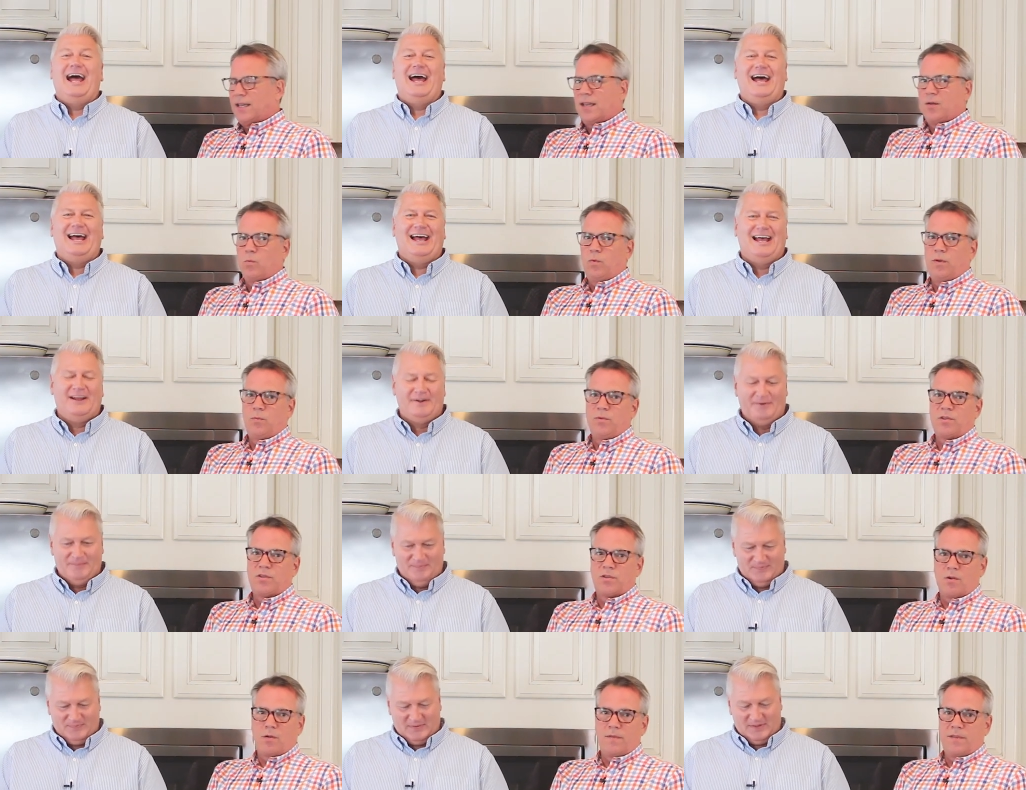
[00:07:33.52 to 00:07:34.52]
Speaker 1: and we would
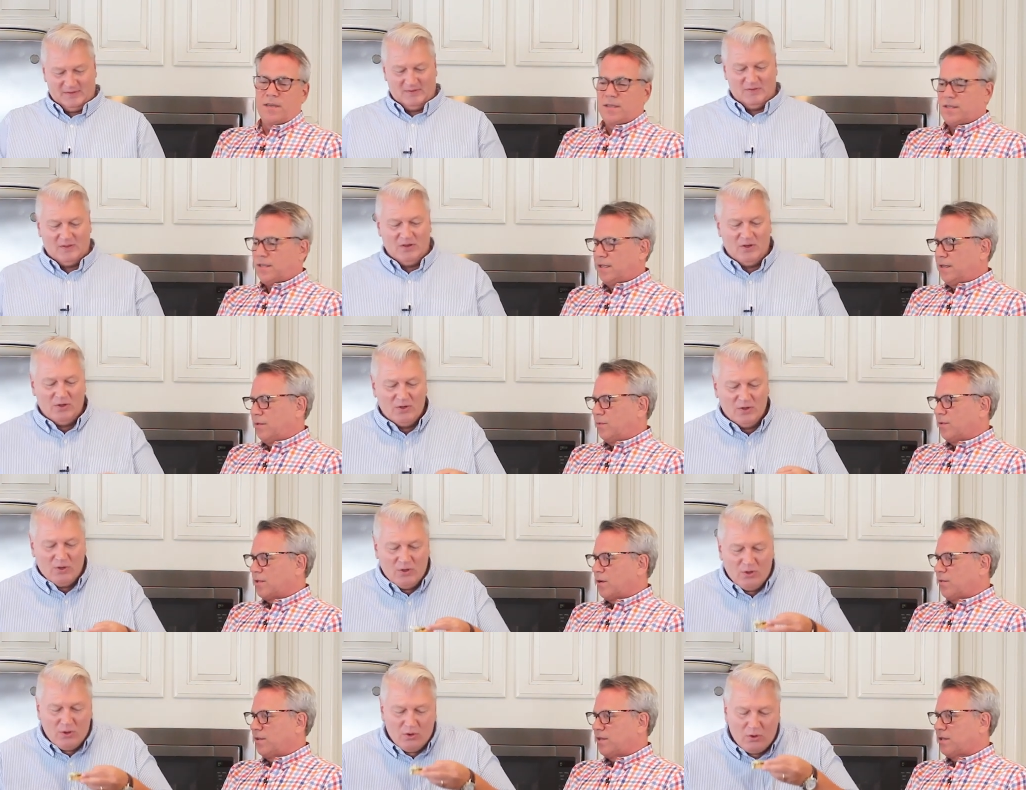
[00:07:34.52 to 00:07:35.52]
serve this, and it was
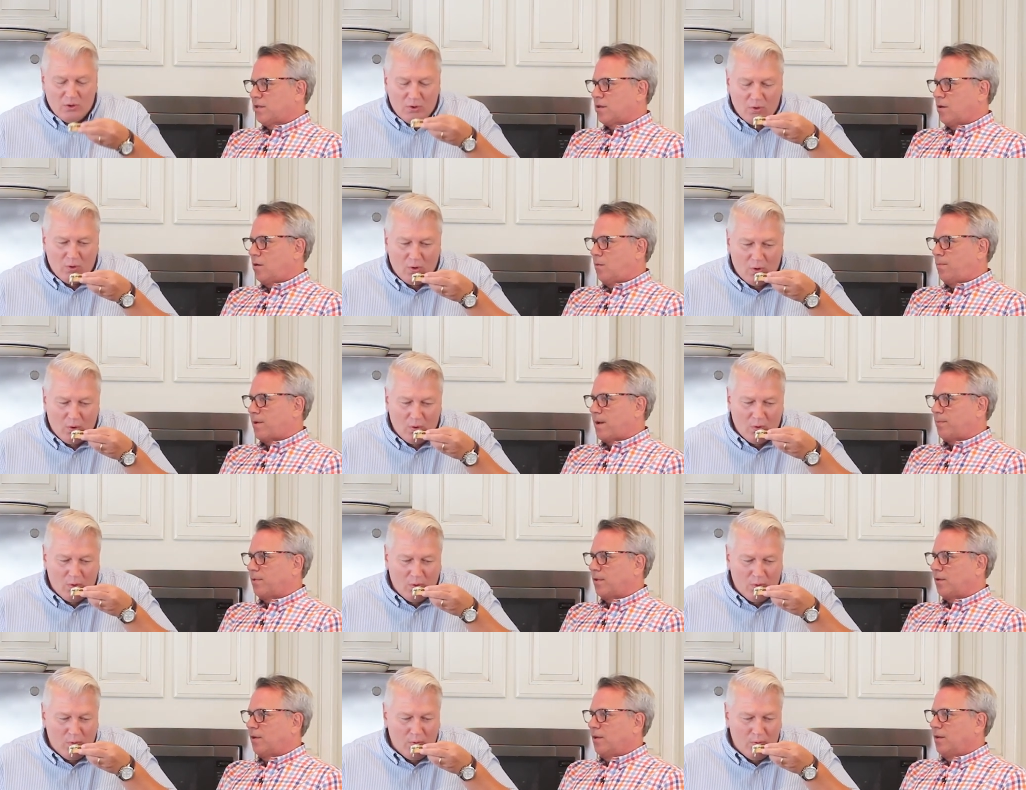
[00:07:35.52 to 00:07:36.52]
always so
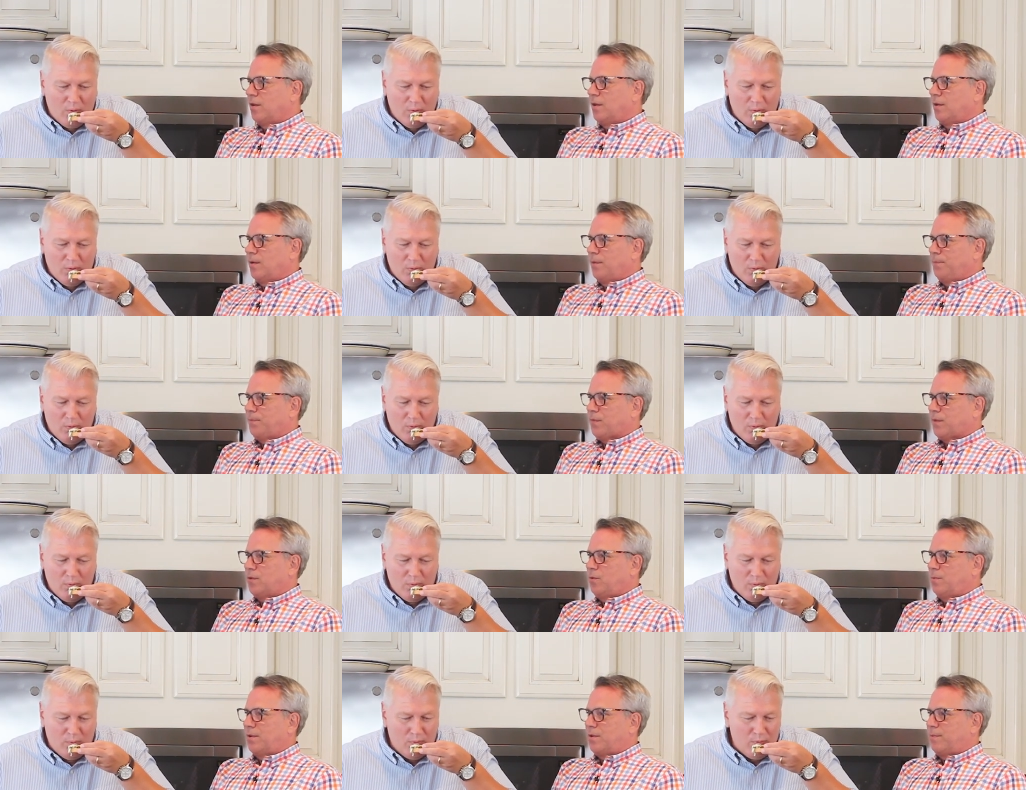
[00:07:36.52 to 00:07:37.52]
popular.
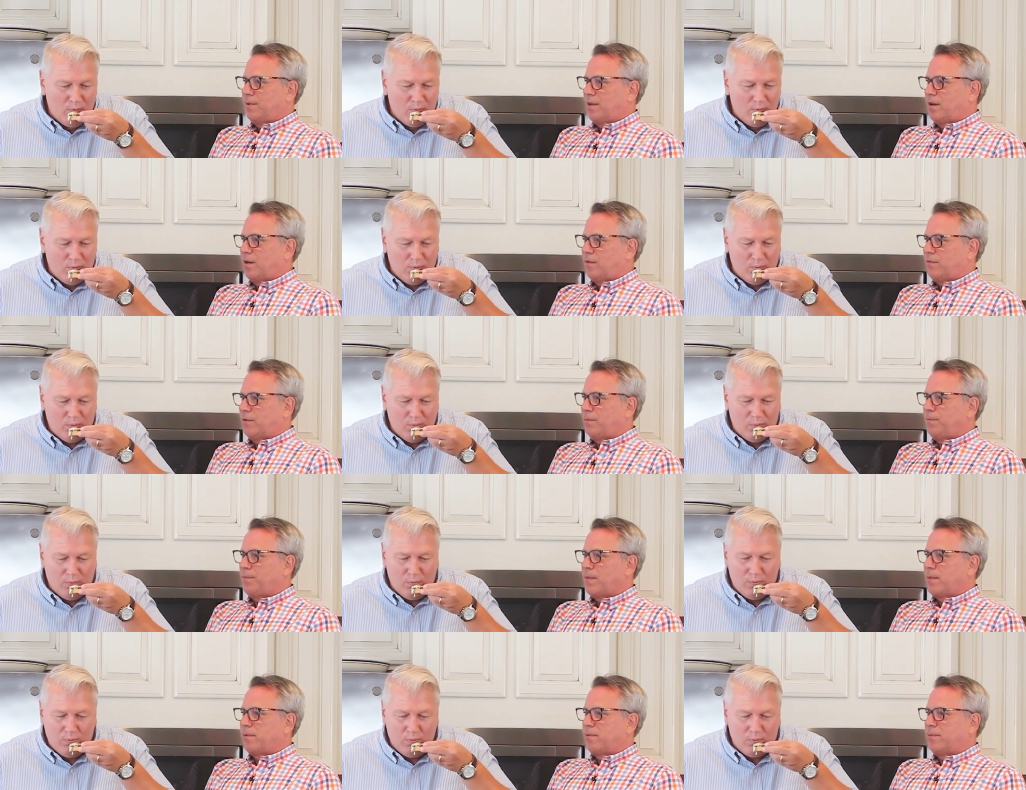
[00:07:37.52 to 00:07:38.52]
You better be careful.
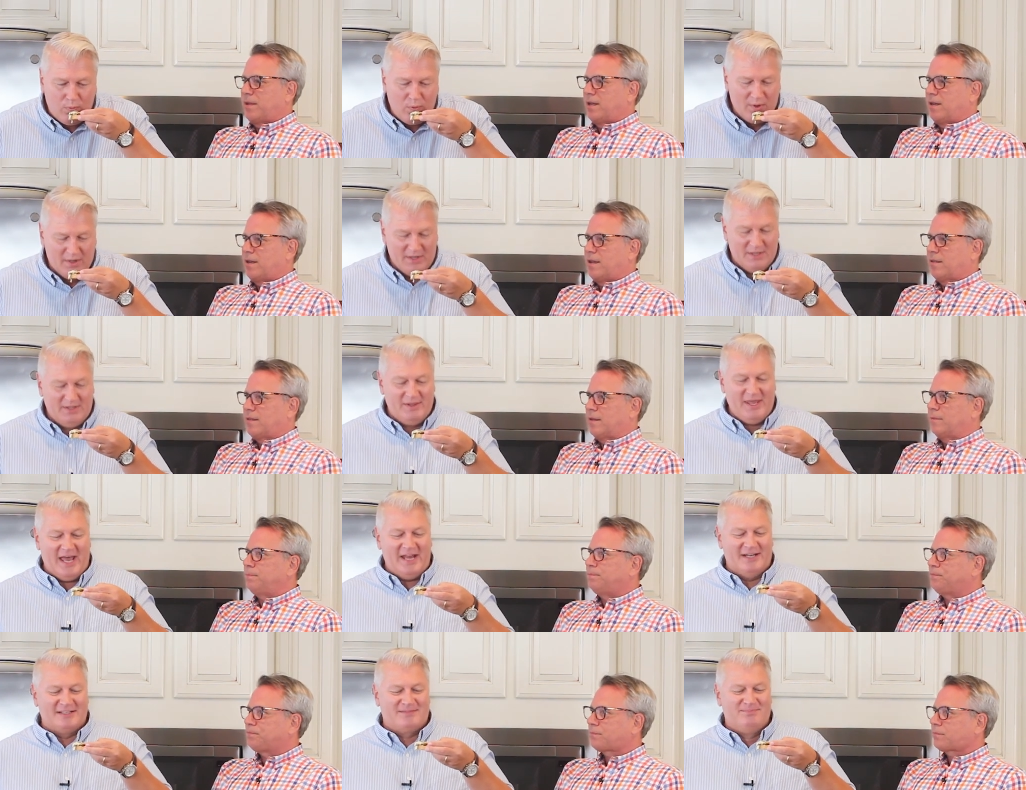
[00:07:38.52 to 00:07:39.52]
I'm going to be getting out the.
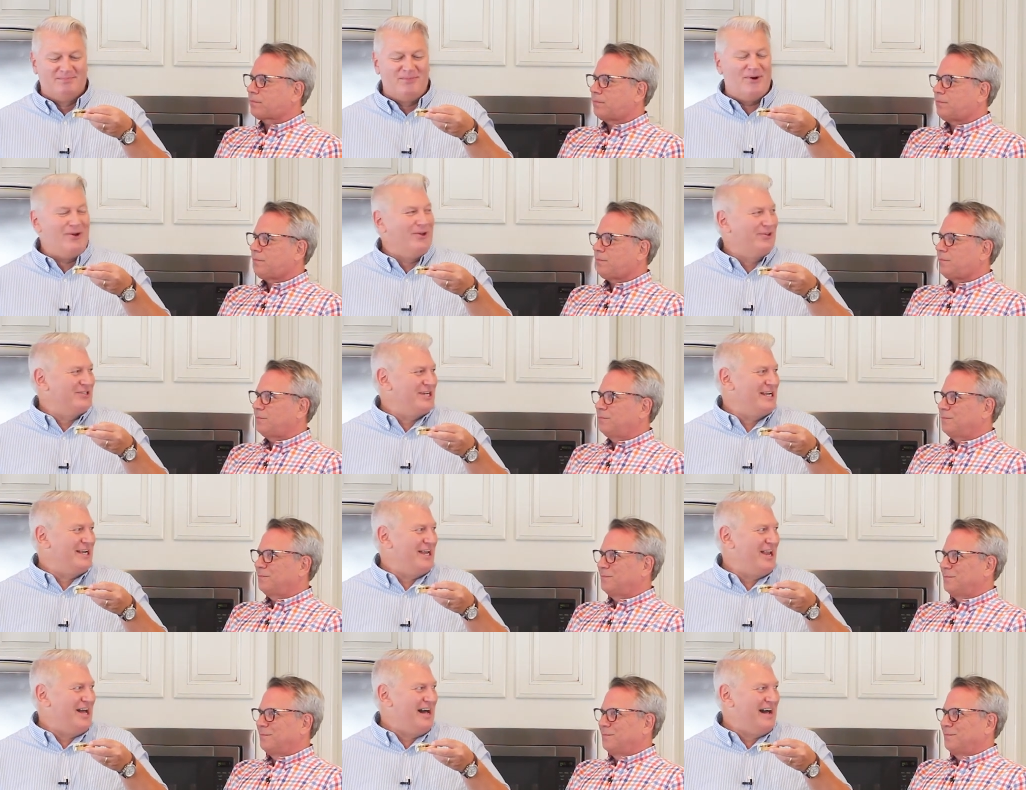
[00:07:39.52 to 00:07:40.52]
That is
Speaker 2: molten
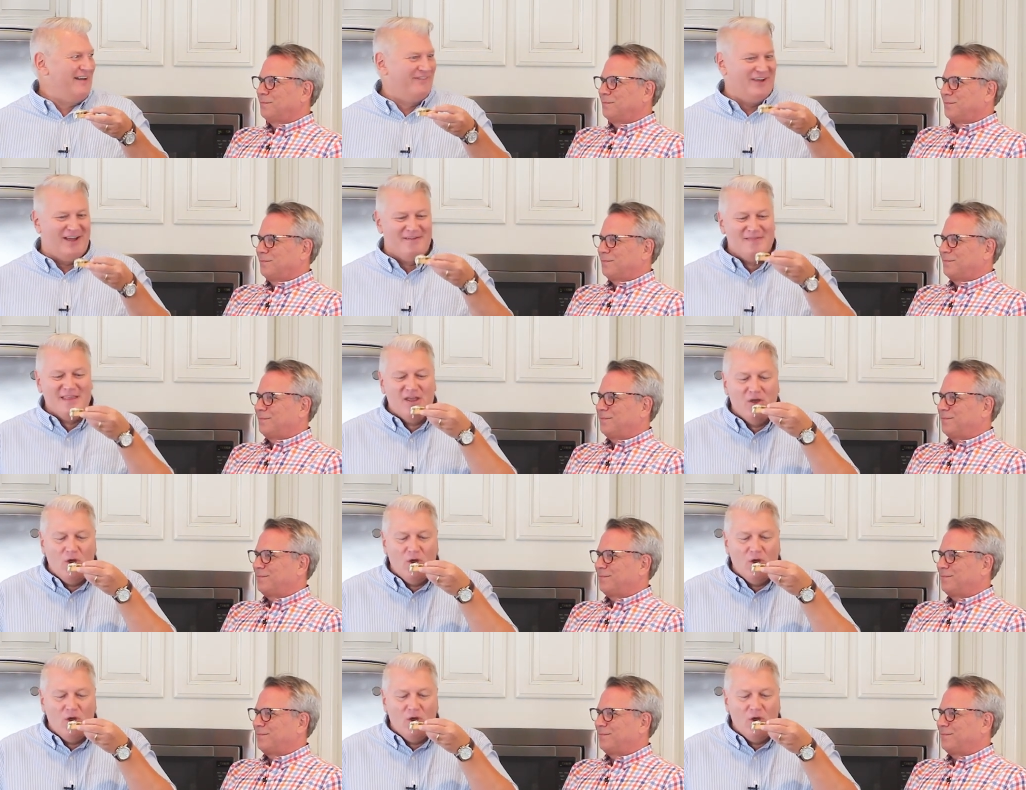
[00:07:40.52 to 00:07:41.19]
lava.